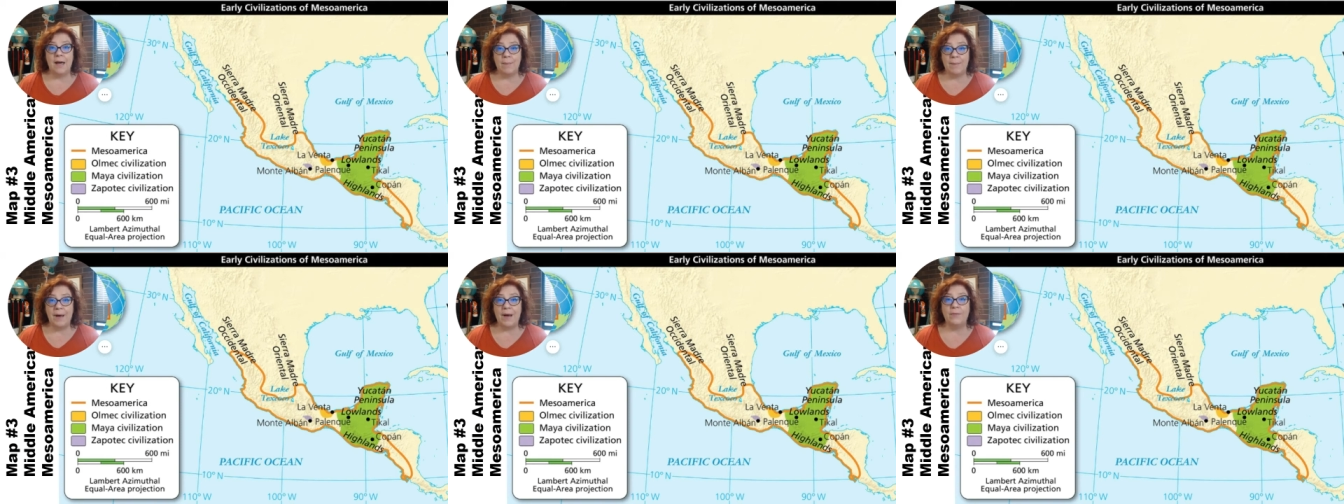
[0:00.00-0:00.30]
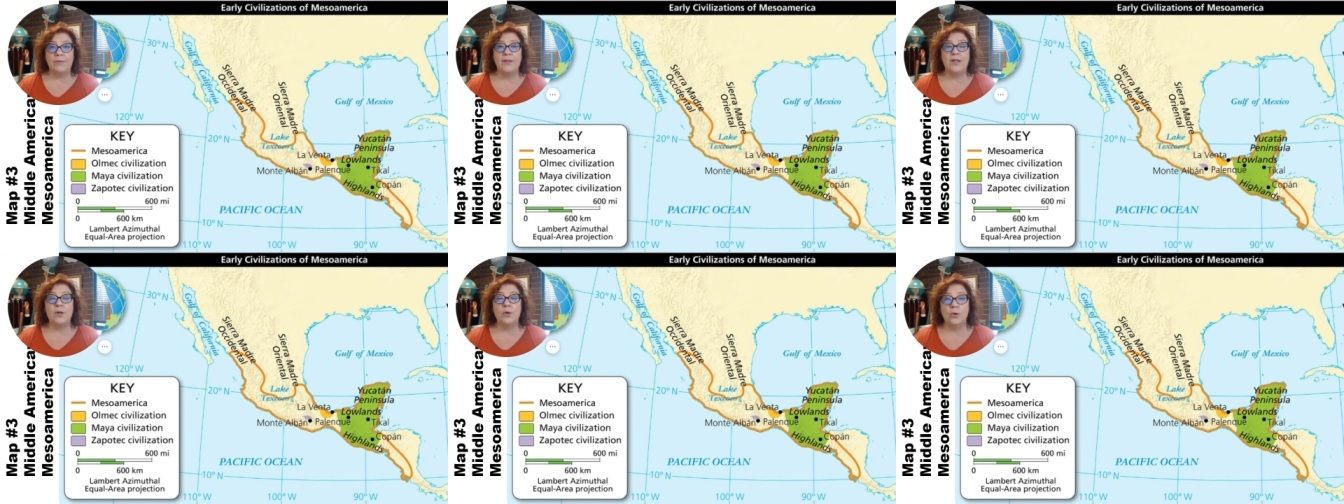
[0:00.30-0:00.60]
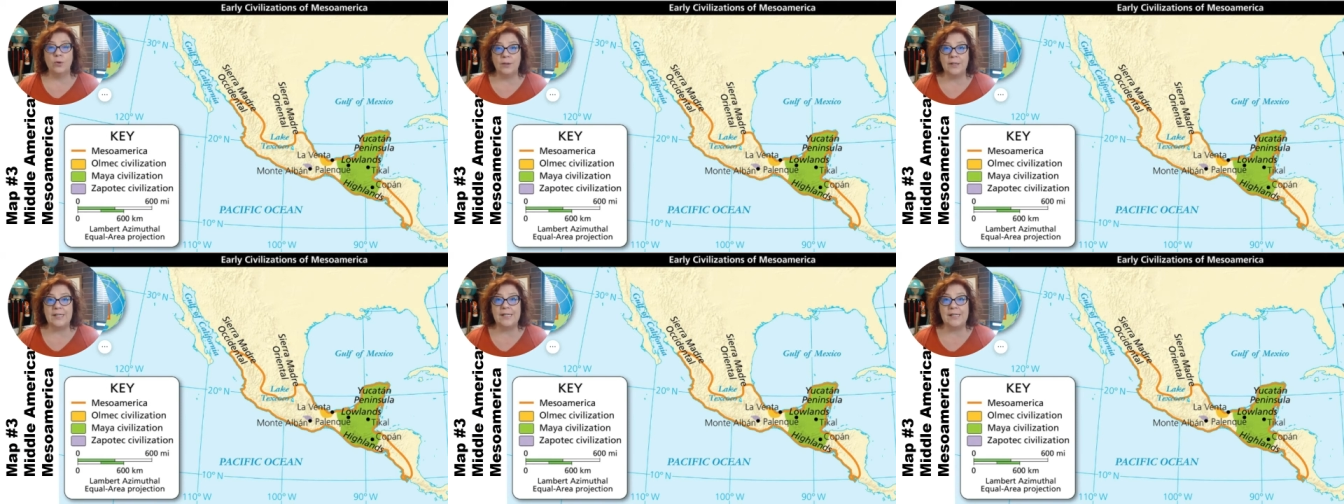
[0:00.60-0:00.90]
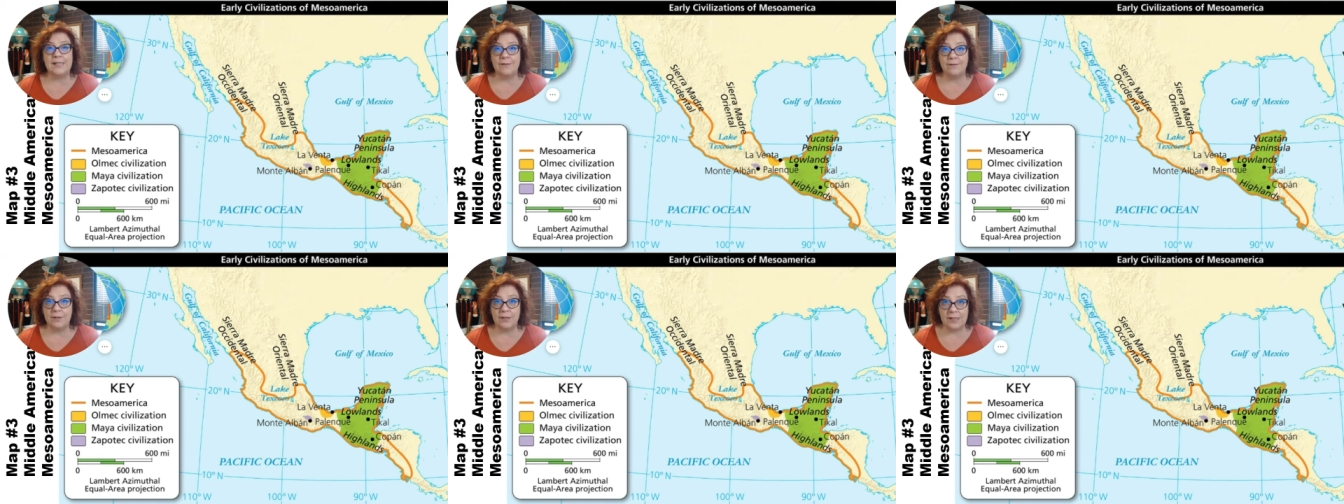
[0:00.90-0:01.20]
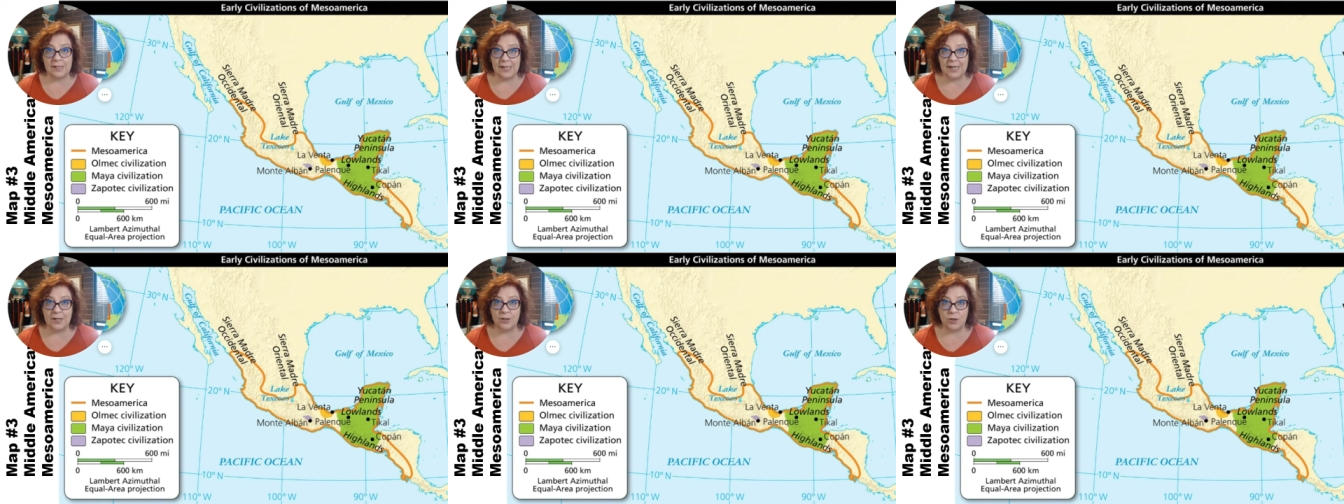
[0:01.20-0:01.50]
about the early
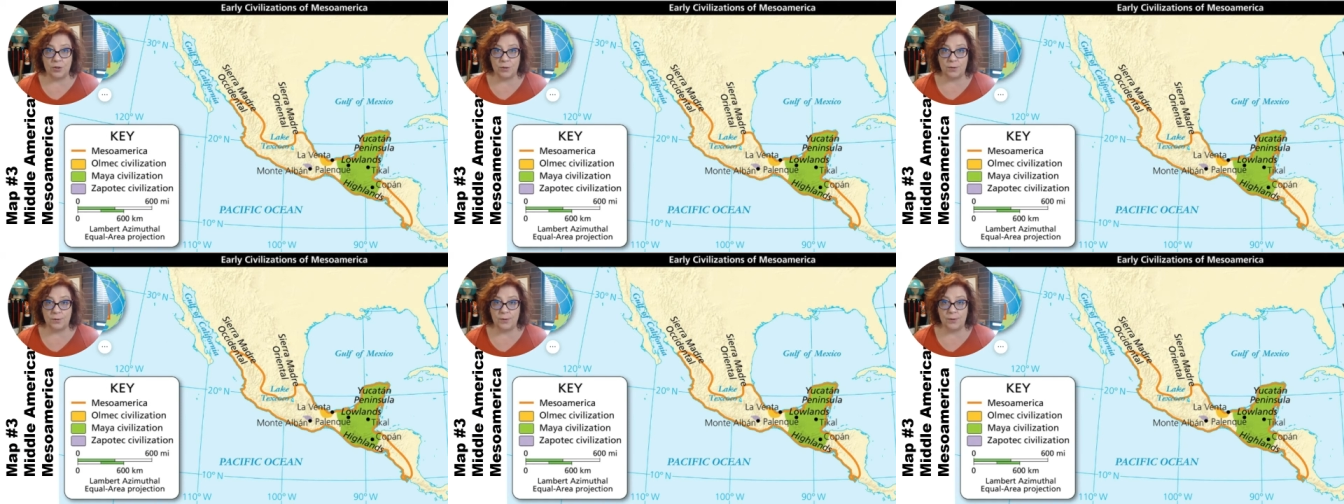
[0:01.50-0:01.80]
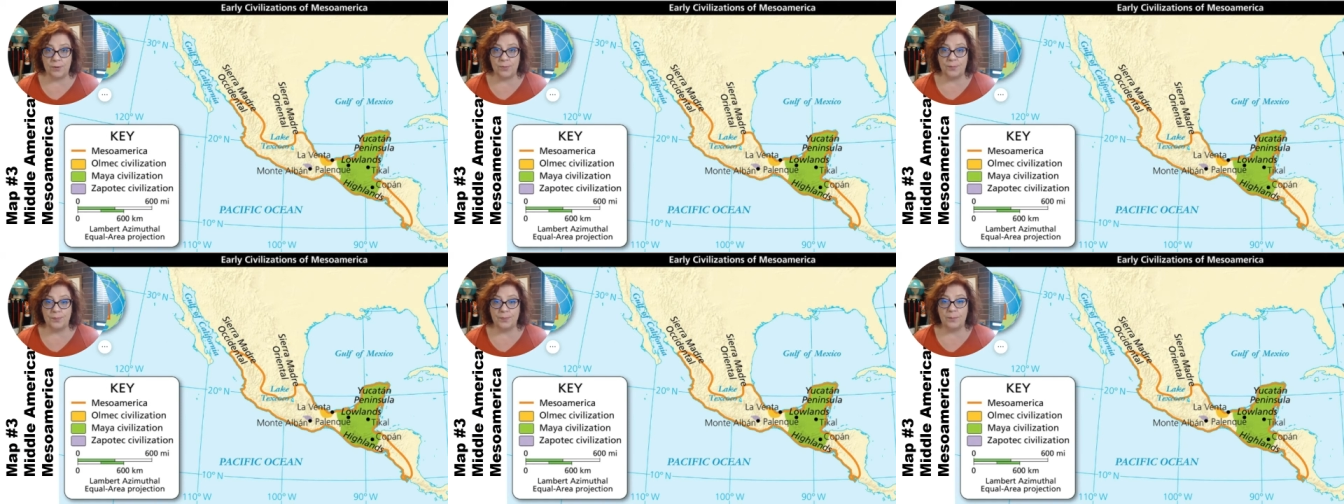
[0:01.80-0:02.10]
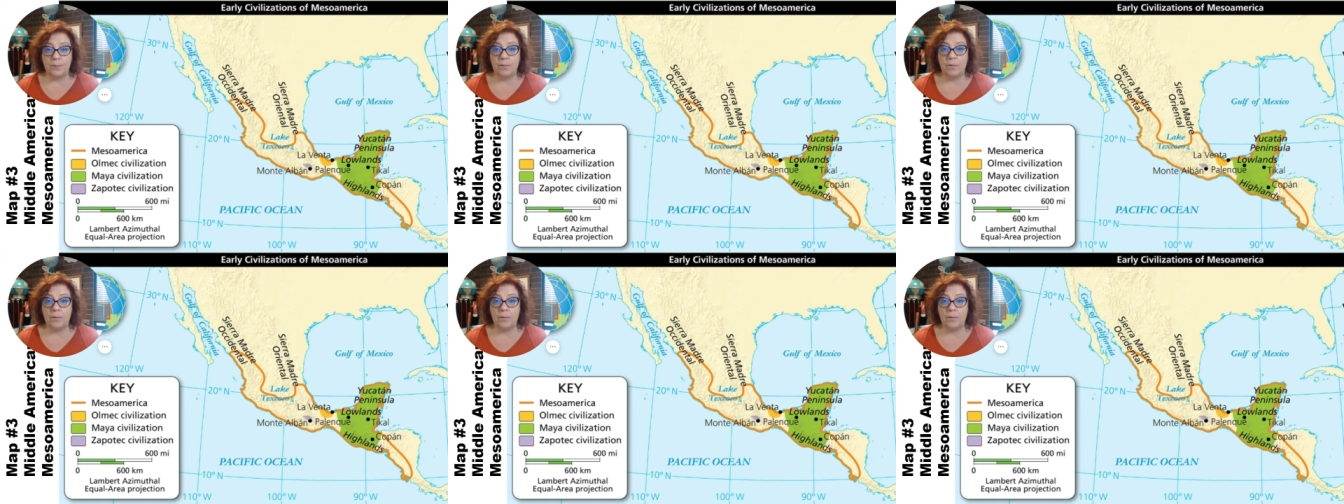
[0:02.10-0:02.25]
civilizations.